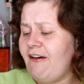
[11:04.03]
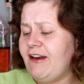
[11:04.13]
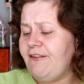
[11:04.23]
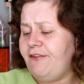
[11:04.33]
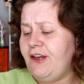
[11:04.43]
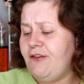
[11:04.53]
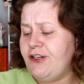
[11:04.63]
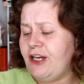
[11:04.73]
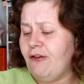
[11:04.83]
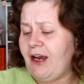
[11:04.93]
cherry
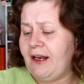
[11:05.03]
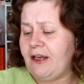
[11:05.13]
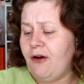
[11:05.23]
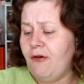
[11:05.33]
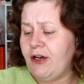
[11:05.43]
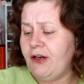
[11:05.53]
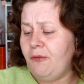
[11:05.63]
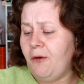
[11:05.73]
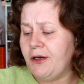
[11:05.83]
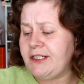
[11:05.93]
infusion, organic coconut
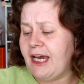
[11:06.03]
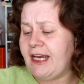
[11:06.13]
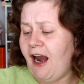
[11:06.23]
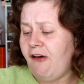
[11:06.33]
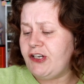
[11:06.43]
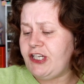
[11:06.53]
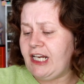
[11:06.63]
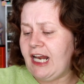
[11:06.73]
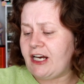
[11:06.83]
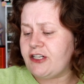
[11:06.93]
water,
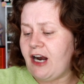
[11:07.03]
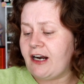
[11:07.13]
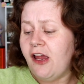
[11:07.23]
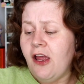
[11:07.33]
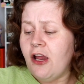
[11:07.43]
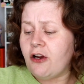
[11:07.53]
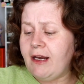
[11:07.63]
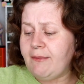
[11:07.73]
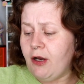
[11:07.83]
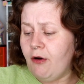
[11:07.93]
carrageenan extract,
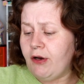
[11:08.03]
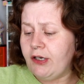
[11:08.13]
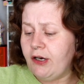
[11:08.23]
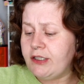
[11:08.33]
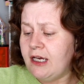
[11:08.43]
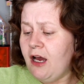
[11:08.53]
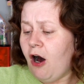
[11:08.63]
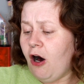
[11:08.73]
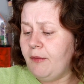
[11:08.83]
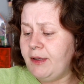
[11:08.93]
cream coconut,
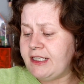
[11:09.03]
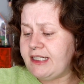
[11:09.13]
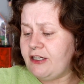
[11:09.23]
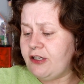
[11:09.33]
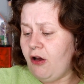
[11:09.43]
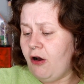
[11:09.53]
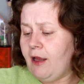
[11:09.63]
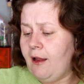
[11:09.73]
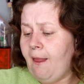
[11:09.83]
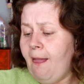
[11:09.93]
almond essential
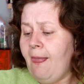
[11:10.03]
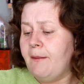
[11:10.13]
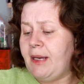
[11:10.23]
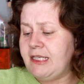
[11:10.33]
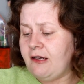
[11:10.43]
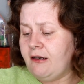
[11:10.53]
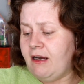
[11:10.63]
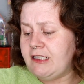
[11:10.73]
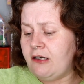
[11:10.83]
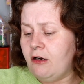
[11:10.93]
oil, benzoin
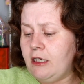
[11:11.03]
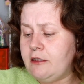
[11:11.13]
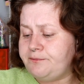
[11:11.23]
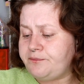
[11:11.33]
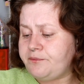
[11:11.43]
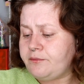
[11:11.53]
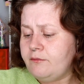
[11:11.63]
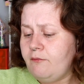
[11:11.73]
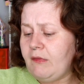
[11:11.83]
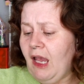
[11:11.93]
resinoid,
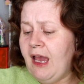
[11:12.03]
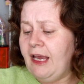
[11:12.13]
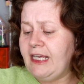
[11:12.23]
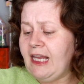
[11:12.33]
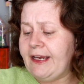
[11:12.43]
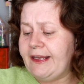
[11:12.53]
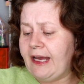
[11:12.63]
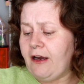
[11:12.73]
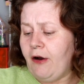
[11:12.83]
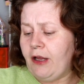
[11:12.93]
uh, ylang
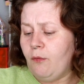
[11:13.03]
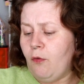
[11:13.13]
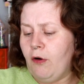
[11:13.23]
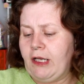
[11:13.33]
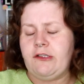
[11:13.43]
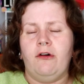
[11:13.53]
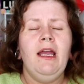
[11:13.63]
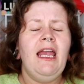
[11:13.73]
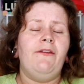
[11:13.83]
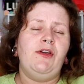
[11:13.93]
ylang oil and water. So
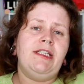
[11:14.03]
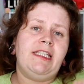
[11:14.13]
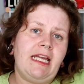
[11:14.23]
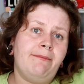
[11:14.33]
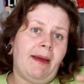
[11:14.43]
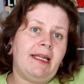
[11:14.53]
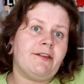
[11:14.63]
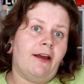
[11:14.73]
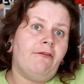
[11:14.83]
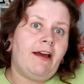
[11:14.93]
if you see
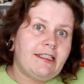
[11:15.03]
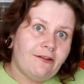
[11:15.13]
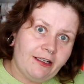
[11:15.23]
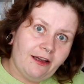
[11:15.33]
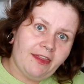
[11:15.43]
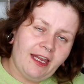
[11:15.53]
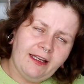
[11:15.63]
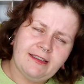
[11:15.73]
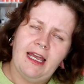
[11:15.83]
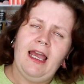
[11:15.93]
benzoin resinoid in
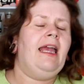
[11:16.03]
things,